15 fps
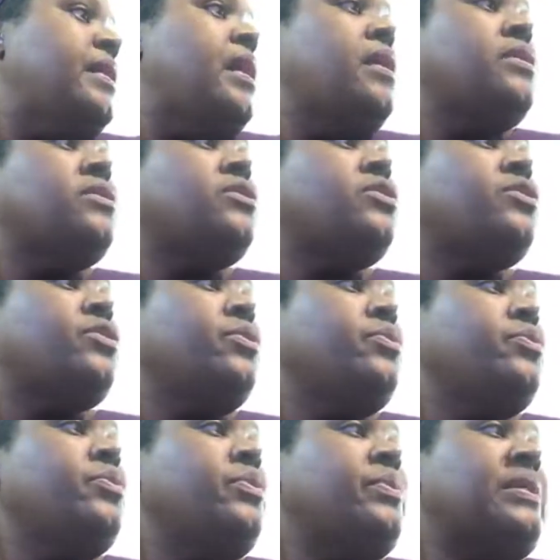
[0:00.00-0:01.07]

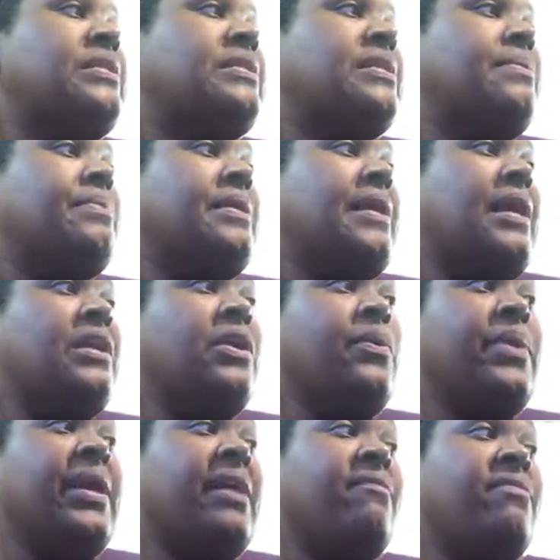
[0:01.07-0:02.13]
soon with something. I know we
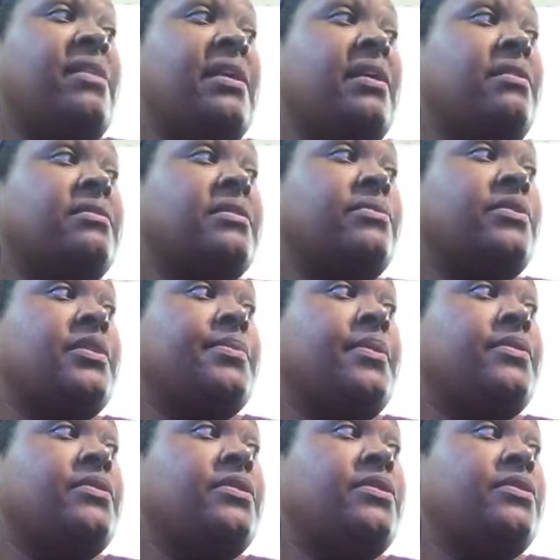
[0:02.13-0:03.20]
have videos that we're
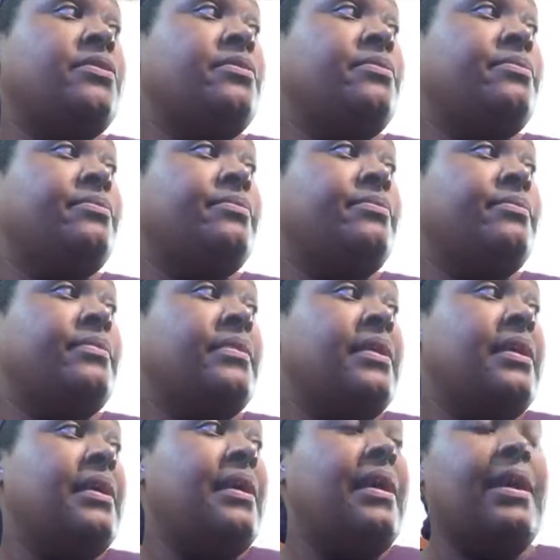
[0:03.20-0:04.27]
supposed to do,
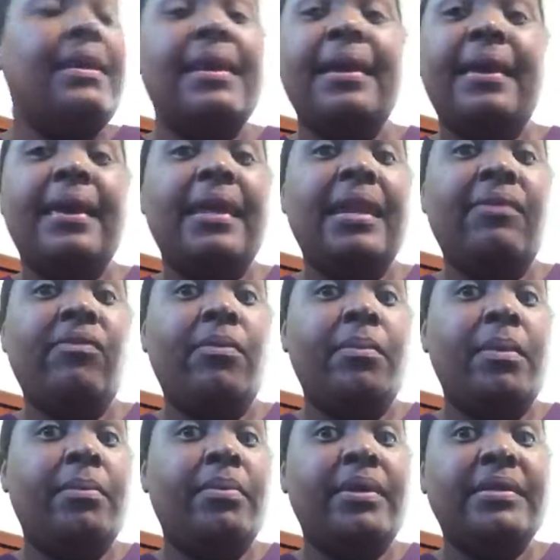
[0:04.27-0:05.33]
and I can't even
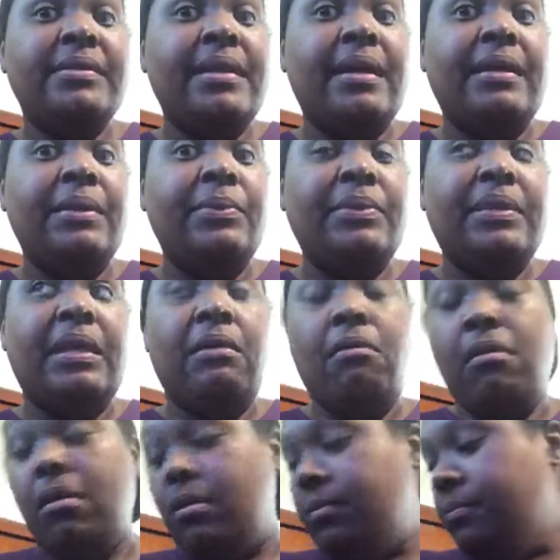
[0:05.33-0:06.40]
remember exactly what they
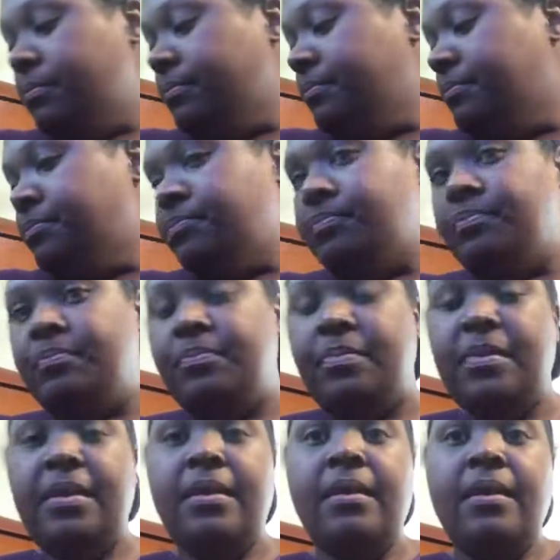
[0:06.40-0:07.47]
are.
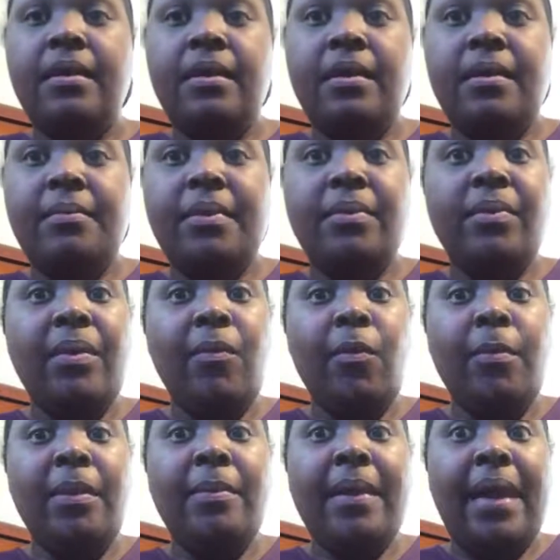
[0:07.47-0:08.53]
But we will
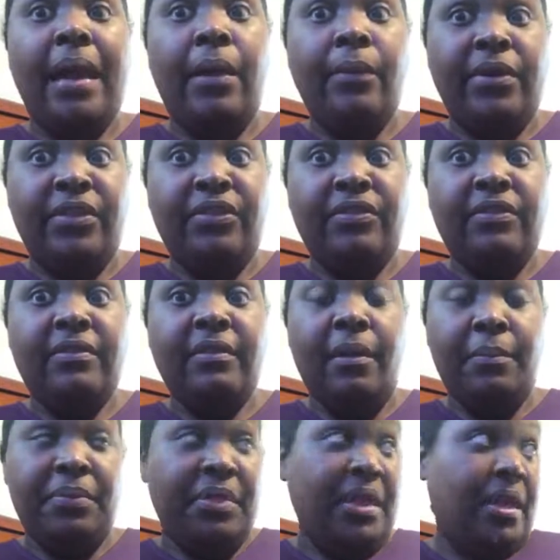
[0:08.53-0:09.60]
be back with
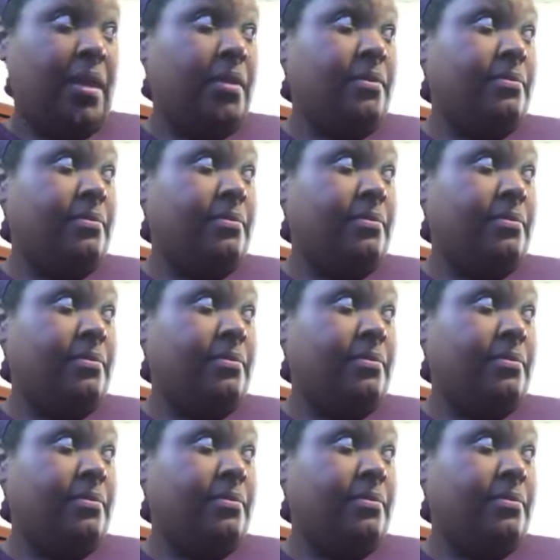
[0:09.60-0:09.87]
something